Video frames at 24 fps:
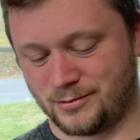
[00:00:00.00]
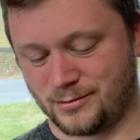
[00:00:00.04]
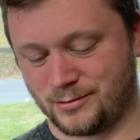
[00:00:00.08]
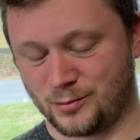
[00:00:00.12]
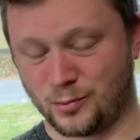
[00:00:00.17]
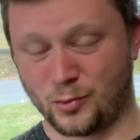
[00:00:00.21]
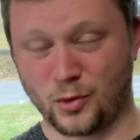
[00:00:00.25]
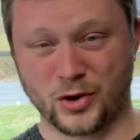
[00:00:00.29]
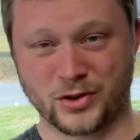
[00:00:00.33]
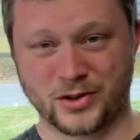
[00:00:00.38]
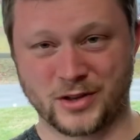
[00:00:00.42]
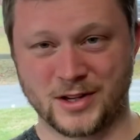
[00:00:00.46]

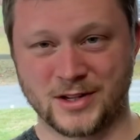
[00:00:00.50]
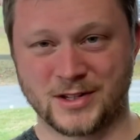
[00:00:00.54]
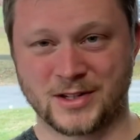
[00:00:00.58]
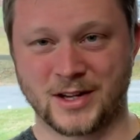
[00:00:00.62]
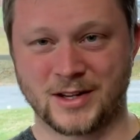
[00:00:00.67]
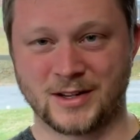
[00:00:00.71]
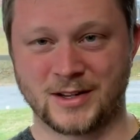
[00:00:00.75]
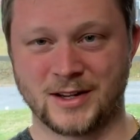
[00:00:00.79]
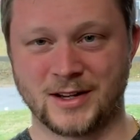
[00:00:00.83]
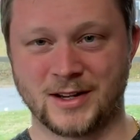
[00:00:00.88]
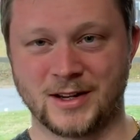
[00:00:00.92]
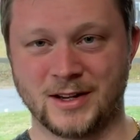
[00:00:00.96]
what they say
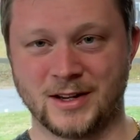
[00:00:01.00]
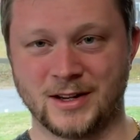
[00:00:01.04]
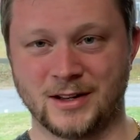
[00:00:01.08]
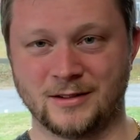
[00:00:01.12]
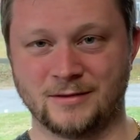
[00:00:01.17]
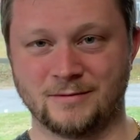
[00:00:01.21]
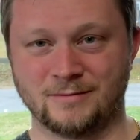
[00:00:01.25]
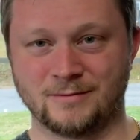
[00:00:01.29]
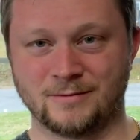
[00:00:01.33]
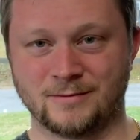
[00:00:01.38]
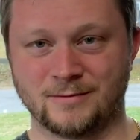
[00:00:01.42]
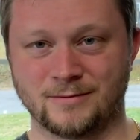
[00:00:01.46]
they
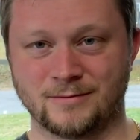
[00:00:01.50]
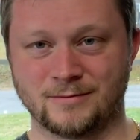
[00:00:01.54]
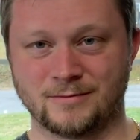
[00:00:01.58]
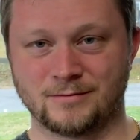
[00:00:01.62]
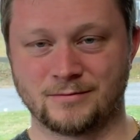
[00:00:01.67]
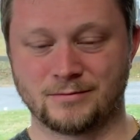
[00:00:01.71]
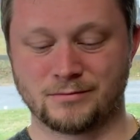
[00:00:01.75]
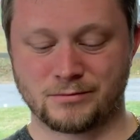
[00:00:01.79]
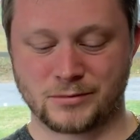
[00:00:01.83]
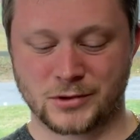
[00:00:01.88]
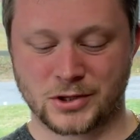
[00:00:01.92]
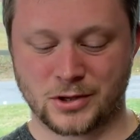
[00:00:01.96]
get.
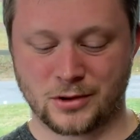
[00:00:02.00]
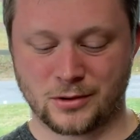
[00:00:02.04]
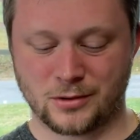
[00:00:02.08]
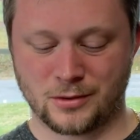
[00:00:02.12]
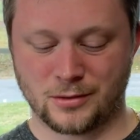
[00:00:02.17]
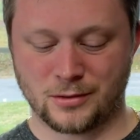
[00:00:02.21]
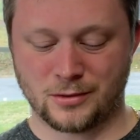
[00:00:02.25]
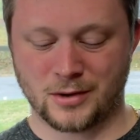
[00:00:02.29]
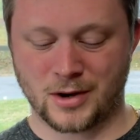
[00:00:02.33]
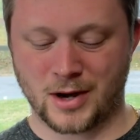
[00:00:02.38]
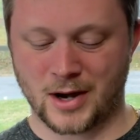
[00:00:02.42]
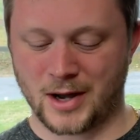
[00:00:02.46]

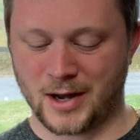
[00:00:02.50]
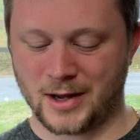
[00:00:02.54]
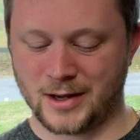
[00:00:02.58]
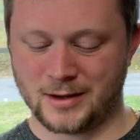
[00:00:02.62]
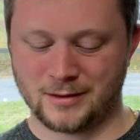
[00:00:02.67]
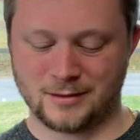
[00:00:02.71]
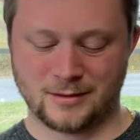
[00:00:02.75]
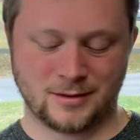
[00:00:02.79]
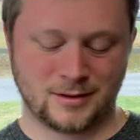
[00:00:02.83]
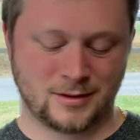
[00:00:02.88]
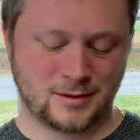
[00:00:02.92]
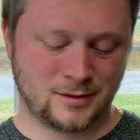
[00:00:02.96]
So I
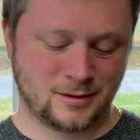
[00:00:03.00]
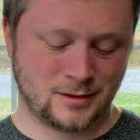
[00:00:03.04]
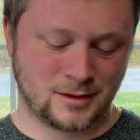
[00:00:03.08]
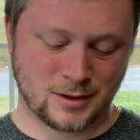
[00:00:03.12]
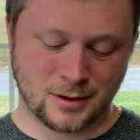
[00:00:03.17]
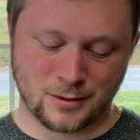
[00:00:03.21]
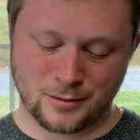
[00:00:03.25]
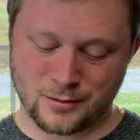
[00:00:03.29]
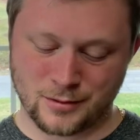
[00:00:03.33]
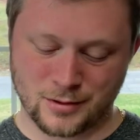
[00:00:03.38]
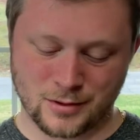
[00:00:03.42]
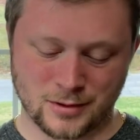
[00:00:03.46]

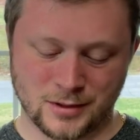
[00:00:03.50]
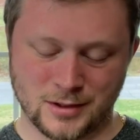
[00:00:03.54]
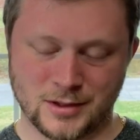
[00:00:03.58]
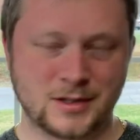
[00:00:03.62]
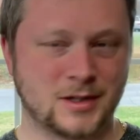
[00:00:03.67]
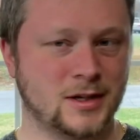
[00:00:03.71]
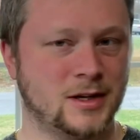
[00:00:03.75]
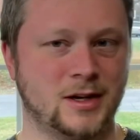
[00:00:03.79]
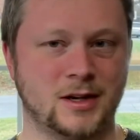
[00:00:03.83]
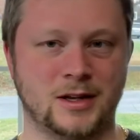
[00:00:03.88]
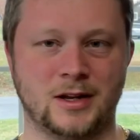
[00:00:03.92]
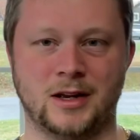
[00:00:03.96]
don't really
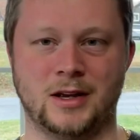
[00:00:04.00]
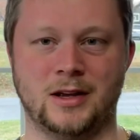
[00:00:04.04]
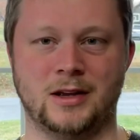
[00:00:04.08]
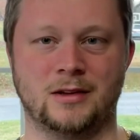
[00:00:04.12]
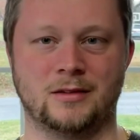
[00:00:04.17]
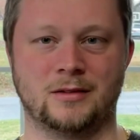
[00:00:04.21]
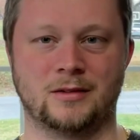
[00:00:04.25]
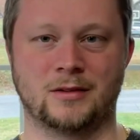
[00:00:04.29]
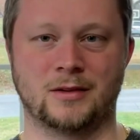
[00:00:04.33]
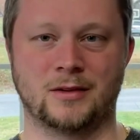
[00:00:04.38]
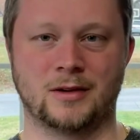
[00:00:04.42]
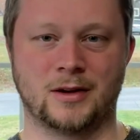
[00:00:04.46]
see any
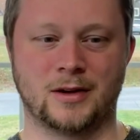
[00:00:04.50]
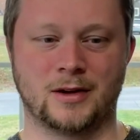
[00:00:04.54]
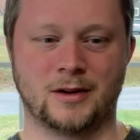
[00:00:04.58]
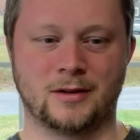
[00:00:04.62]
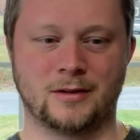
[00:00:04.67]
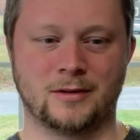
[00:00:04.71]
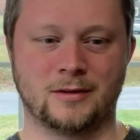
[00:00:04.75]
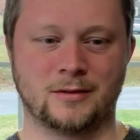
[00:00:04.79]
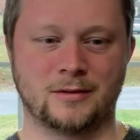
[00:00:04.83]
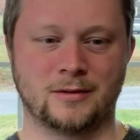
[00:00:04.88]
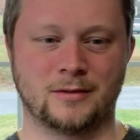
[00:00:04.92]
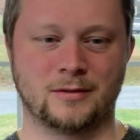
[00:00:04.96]

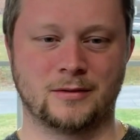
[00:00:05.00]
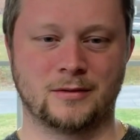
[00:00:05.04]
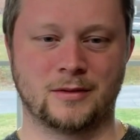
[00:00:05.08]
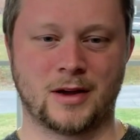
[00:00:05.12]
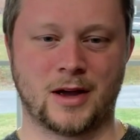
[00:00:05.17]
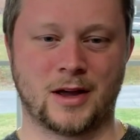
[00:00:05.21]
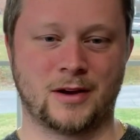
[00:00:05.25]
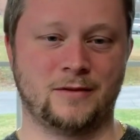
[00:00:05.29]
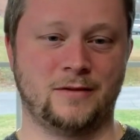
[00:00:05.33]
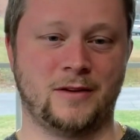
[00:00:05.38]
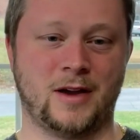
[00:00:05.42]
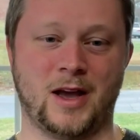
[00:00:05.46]

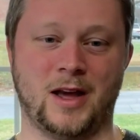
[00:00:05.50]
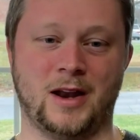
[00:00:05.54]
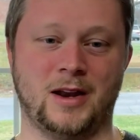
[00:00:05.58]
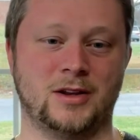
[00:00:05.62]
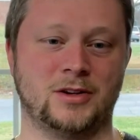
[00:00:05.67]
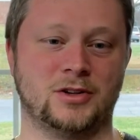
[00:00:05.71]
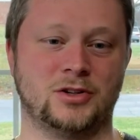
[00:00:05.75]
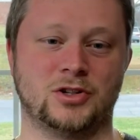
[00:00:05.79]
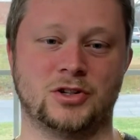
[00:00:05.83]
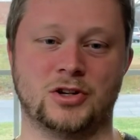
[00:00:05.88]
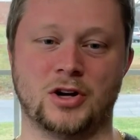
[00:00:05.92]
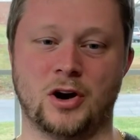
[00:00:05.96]

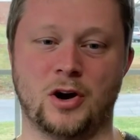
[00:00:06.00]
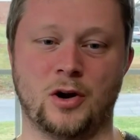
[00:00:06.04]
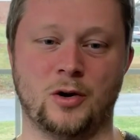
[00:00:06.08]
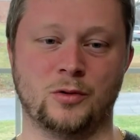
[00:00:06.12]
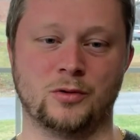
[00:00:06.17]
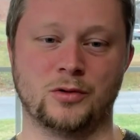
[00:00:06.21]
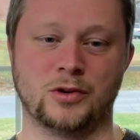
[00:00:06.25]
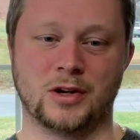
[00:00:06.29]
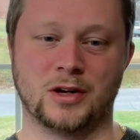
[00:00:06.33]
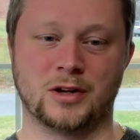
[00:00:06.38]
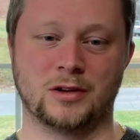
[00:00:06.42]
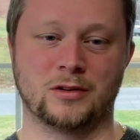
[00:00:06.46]
advantage to
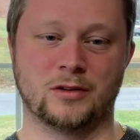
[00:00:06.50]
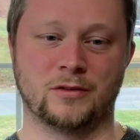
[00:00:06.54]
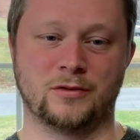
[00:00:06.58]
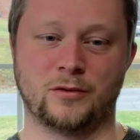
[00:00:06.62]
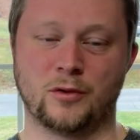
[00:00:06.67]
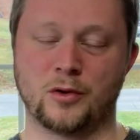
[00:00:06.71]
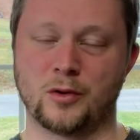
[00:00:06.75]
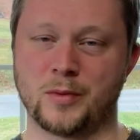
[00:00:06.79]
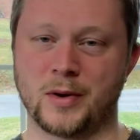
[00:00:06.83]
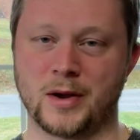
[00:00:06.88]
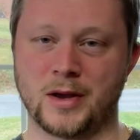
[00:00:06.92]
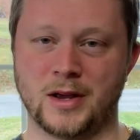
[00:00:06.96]
owning the
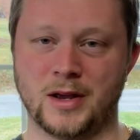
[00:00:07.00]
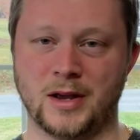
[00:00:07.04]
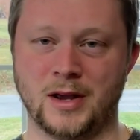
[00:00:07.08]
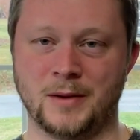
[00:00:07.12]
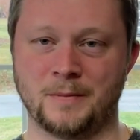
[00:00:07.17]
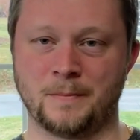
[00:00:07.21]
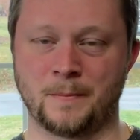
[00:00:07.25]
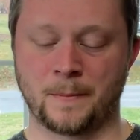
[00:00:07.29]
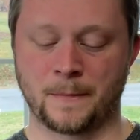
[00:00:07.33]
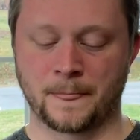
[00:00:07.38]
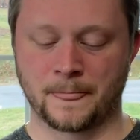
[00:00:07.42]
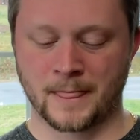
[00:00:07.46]
4xe.
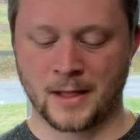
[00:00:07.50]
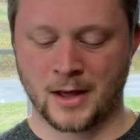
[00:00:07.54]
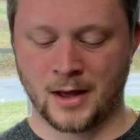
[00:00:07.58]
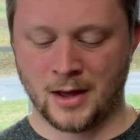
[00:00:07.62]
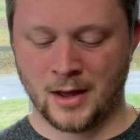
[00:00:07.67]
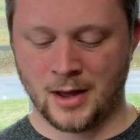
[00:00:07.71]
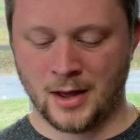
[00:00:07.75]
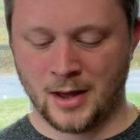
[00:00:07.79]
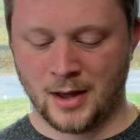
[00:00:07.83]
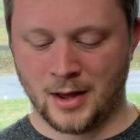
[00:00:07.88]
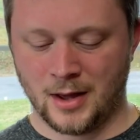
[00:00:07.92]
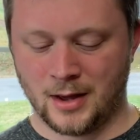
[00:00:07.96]

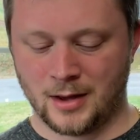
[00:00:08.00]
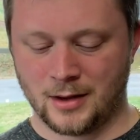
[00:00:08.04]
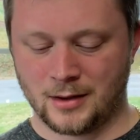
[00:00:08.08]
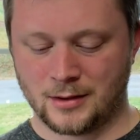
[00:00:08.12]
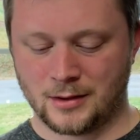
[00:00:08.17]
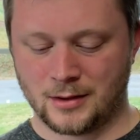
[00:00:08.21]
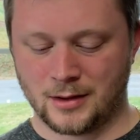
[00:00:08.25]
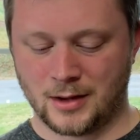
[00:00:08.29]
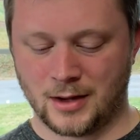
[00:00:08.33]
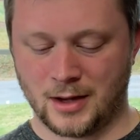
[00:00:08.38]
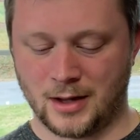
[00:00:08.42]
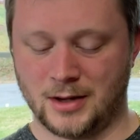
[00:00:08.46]

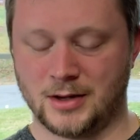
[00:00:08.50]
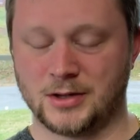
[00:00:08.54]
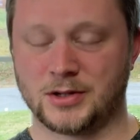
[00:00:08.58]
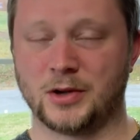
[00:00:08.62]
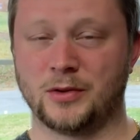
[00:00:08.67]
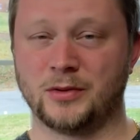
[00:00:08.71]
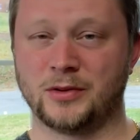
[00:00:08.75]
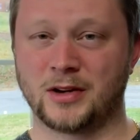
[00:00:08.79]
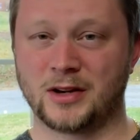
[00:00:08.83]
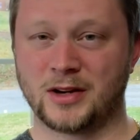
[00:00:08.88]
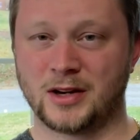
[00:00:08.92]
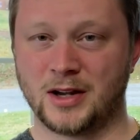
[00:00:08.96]
And it's
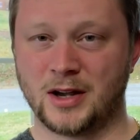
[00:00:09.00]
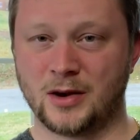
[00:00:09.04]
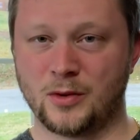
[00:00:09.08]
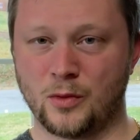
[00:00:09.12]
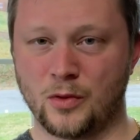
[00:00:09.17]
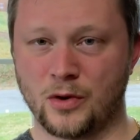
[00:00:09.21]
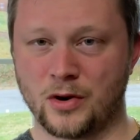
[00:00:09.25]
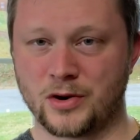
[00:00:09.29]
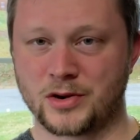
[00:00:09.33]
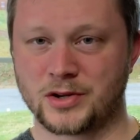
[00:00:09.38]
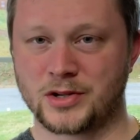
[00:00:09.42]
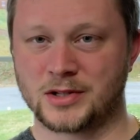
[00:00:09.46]
only going to get
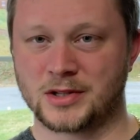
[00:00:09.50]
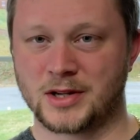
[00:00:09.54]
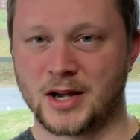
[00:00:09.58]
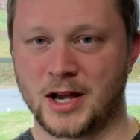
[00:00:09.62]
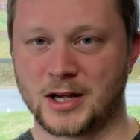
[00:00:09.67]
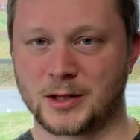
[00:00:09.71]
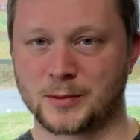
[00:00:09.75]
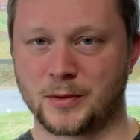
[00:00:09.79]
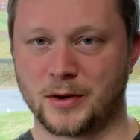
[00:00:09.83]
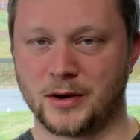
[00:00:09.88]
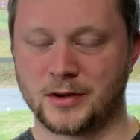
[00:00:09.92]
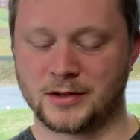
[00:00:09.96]
worse as
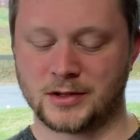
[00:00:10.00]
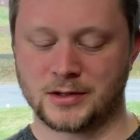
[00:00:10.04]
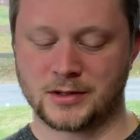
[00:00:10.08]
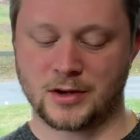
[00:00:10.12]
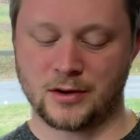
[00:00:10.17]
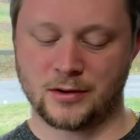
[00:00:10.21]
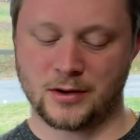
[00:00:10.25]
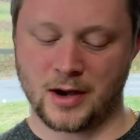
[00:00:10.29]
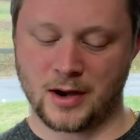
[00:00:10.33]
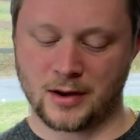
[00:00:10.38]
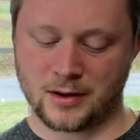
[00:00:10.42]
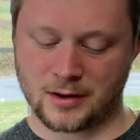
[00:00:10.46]
gas prices go
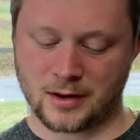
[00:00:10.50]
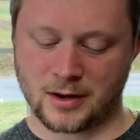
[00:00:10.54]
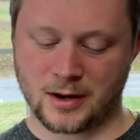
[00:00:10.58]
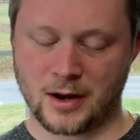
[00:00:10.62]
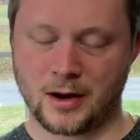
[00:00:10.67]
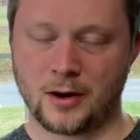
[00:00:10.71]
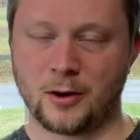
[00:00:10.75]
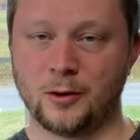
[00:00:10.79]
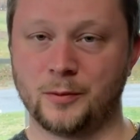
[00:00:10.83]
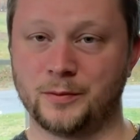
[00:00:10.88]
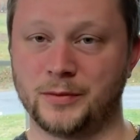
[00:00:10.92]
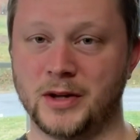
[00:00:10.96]
down, and I
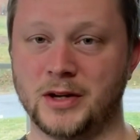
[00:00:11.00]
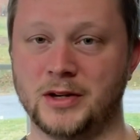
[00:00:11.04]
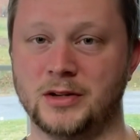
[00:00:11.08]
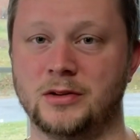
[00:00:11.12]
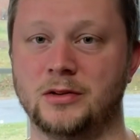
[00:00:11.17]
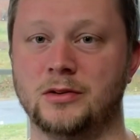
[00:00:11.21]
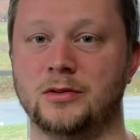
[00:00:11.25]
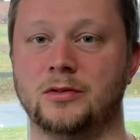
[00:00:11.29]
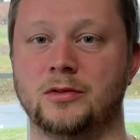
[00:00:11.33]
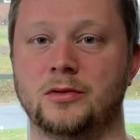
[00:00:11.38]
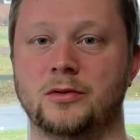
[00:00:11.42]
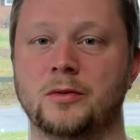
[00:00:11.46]
hope they
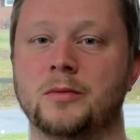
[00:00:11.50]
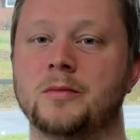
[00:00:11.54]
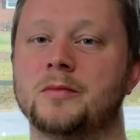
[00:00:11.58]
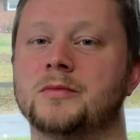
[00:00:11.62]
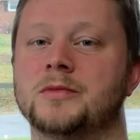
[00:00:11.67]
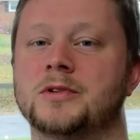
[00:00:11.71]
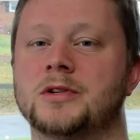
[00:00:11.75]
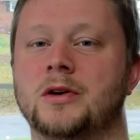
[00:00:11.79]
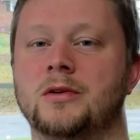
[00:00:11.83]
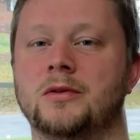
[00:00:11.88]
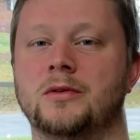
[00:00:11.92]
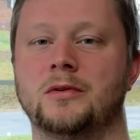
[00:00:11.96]
do.
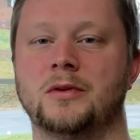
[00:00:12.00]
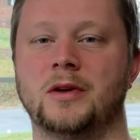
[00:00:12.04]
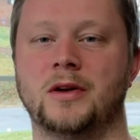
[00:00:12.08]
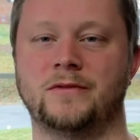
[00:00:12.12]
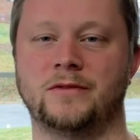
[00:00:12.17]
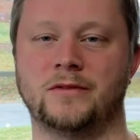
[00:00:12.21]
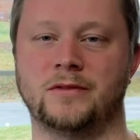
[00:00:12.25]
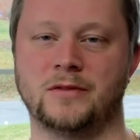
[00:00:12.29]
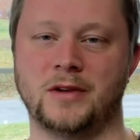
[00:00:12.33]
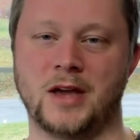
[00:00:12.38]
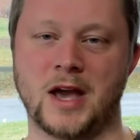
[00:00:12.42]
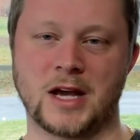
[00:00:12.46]
So
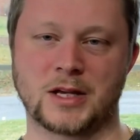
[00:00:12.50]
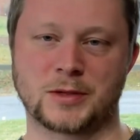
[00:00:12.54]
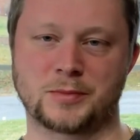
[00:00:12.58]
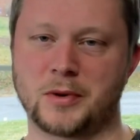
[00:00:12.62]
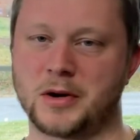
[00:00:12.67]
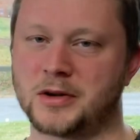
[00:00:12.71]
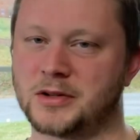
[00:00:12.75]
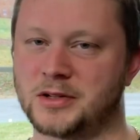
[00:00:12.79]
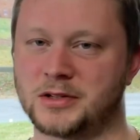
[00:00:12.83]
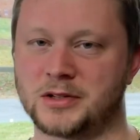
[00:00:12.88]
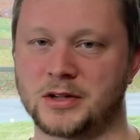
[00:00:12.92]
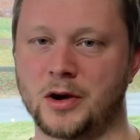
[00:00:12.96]
if gas
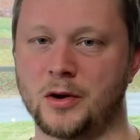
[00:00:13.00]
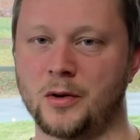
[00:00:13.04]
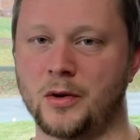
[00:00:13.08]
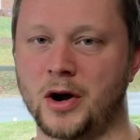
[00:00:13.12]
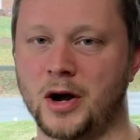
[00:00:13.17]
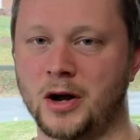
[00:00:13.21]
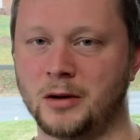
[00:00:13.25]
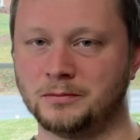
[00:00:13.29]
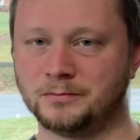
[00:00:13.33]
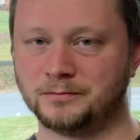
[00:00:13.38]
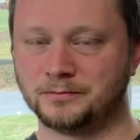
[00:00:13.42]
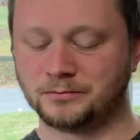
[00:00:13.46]
prices go
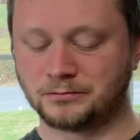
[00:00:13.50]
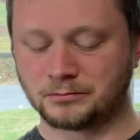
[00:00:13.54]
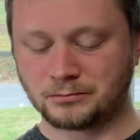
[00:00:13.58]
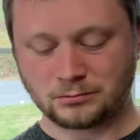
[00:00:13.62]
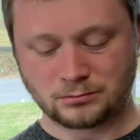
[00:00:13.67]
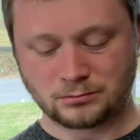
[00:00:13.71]
up,